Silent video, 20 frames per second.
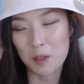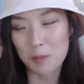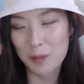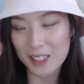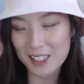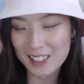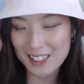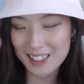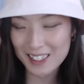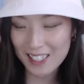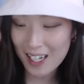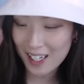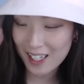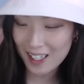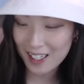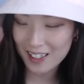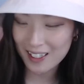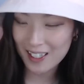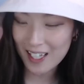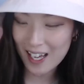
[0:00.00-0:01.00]
But just
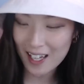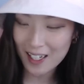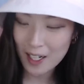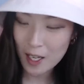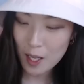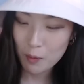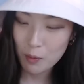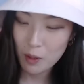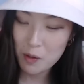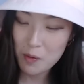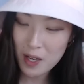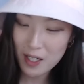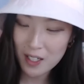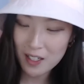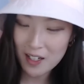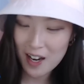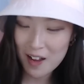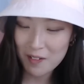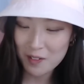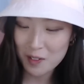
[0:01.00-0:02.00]
saying that Baby Baek and
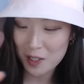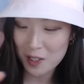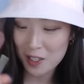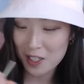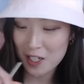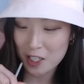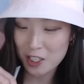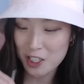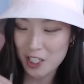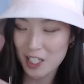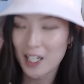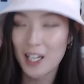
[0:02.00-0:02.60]
I have some connection.